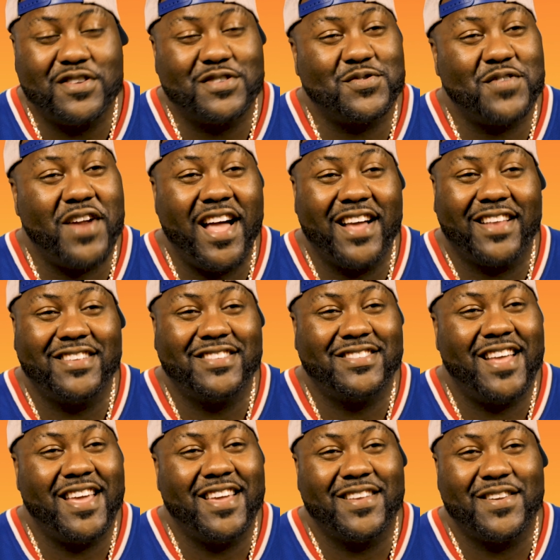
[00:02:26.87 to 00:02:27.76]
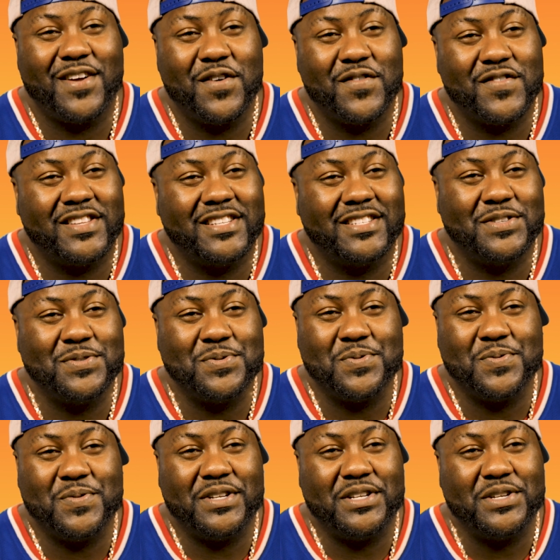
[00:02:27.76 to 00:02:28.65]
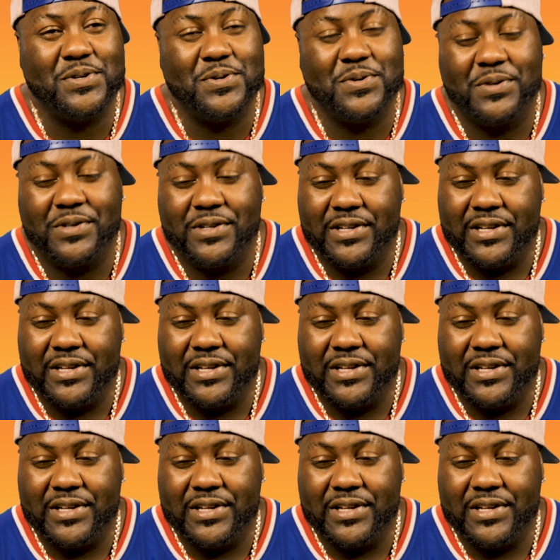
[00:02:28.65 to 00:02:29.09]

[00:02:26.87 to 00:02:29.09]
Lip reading: let's rock, let's take it over, let's do what we do.